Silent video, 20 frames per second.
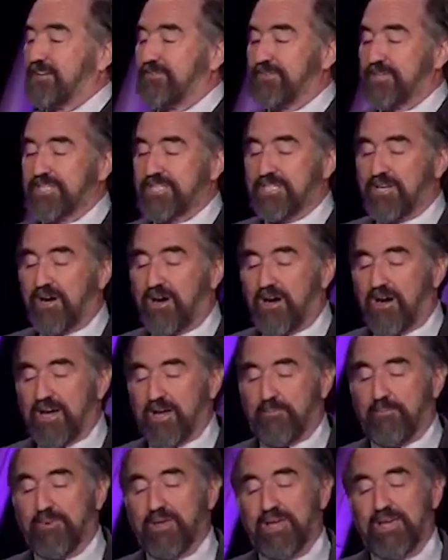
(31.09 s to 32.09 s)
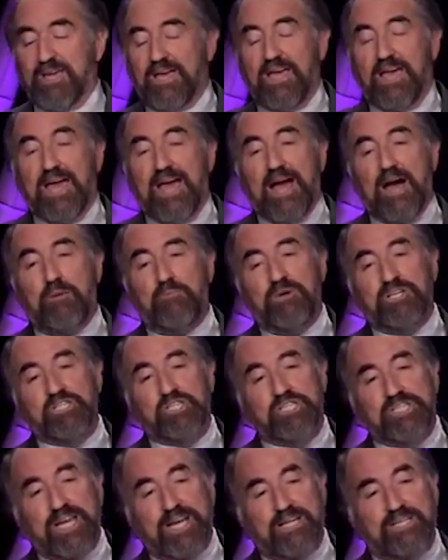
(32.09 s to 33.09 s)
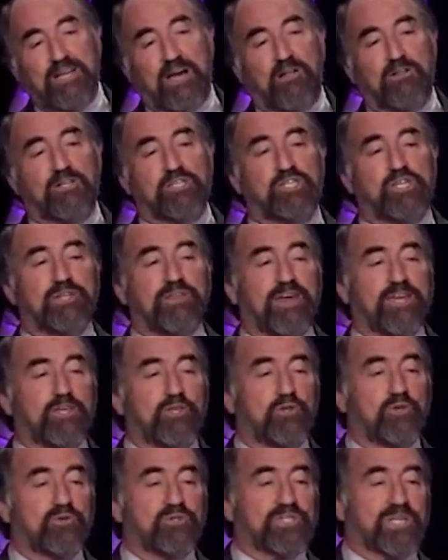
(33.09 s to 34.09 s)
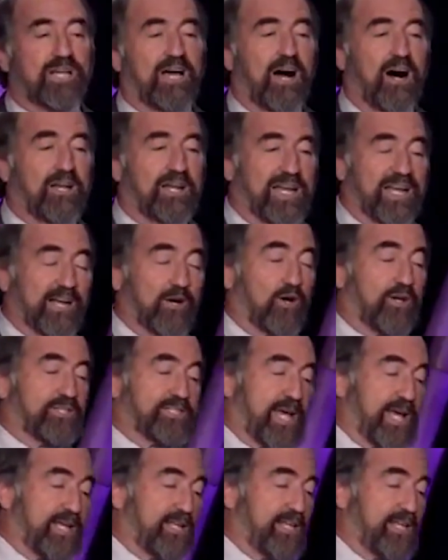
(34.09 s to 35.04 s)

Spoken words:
you might be familiar with from his work before. If not, you can catch his work in a